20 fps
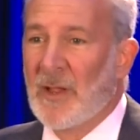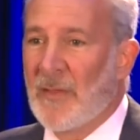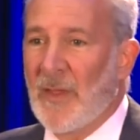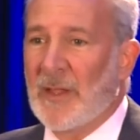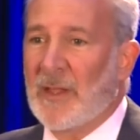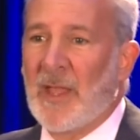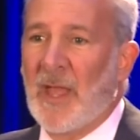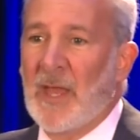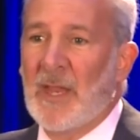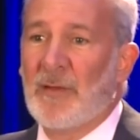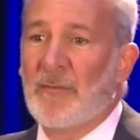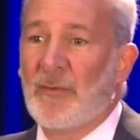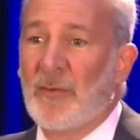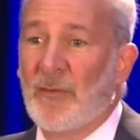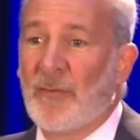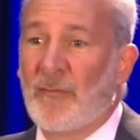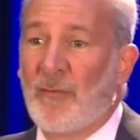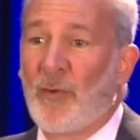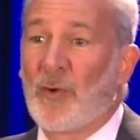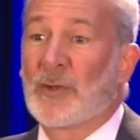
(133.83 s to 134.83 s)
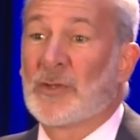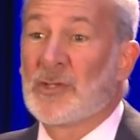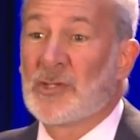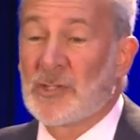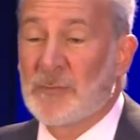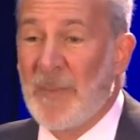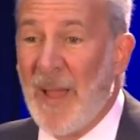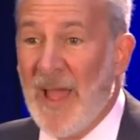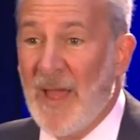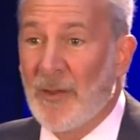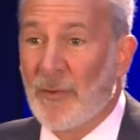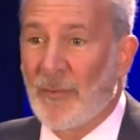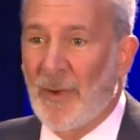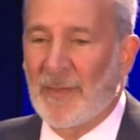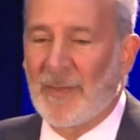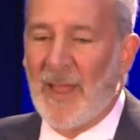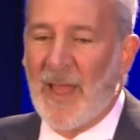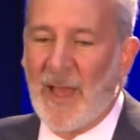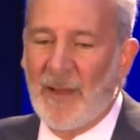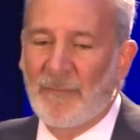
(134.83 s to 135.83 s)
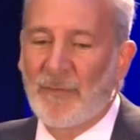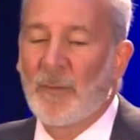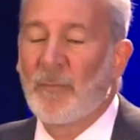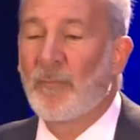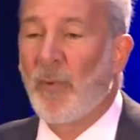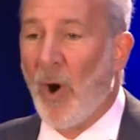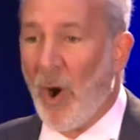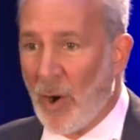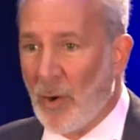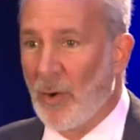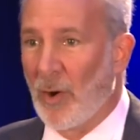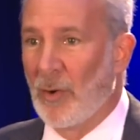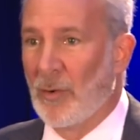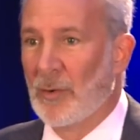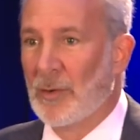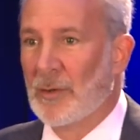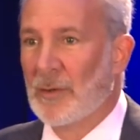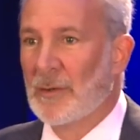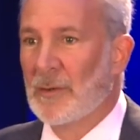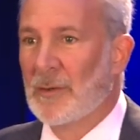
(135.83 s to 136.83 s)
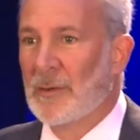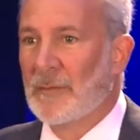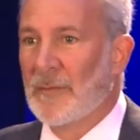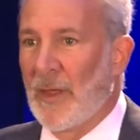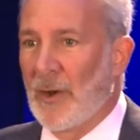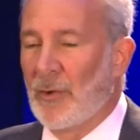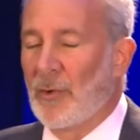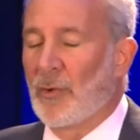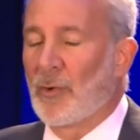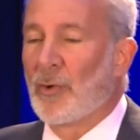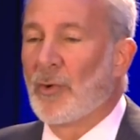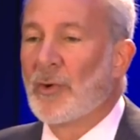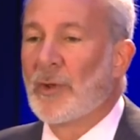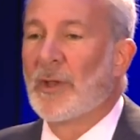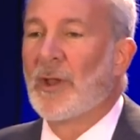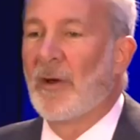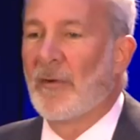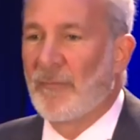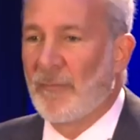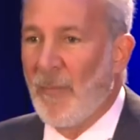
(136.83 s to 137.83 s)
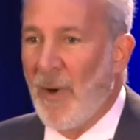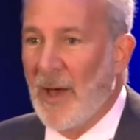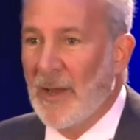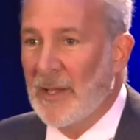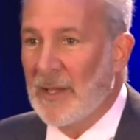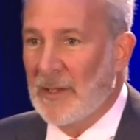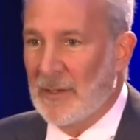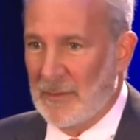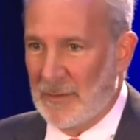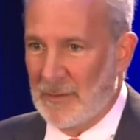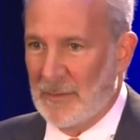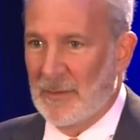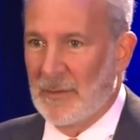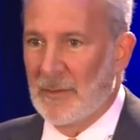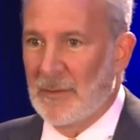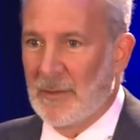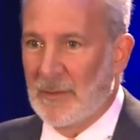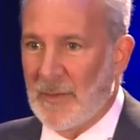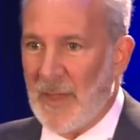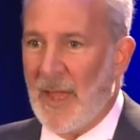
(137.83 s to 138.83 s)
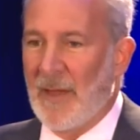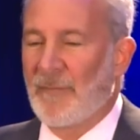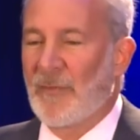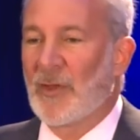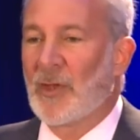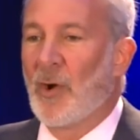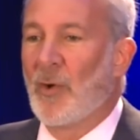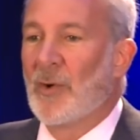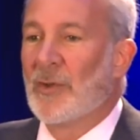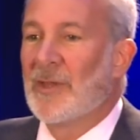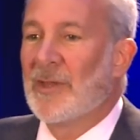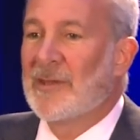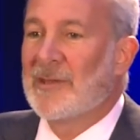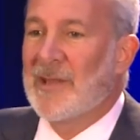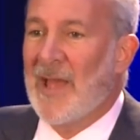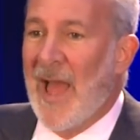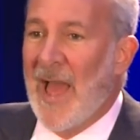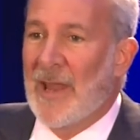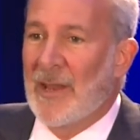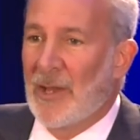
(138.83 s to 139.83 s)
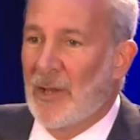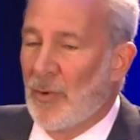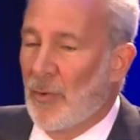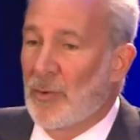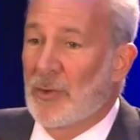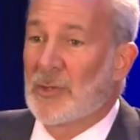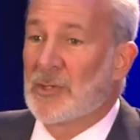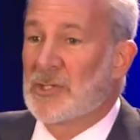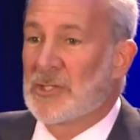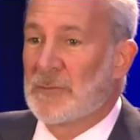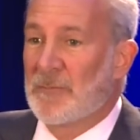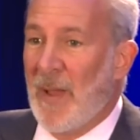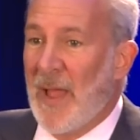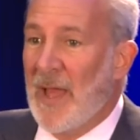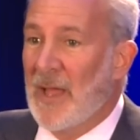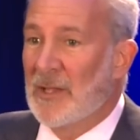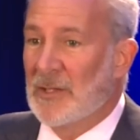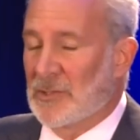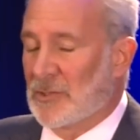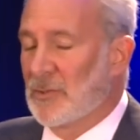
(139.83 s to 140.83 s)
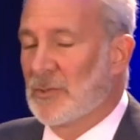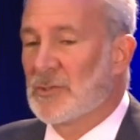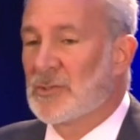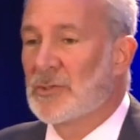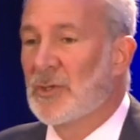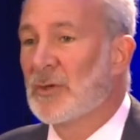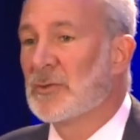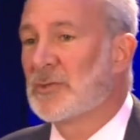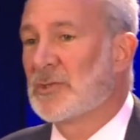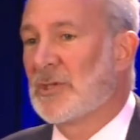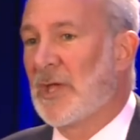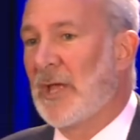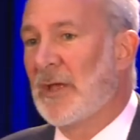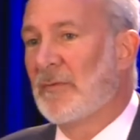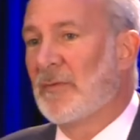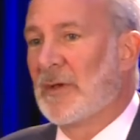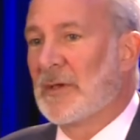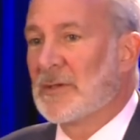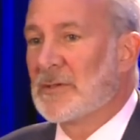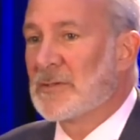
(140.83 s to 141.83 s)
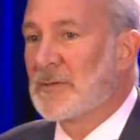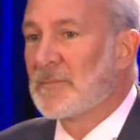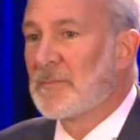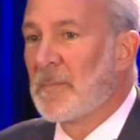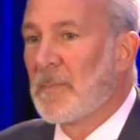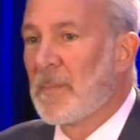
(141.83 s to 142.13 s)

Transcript: They can't even afford to spend, right? They have to borrow. They don't earn enough money. They have to go into debt in order to spend. So there's no savings.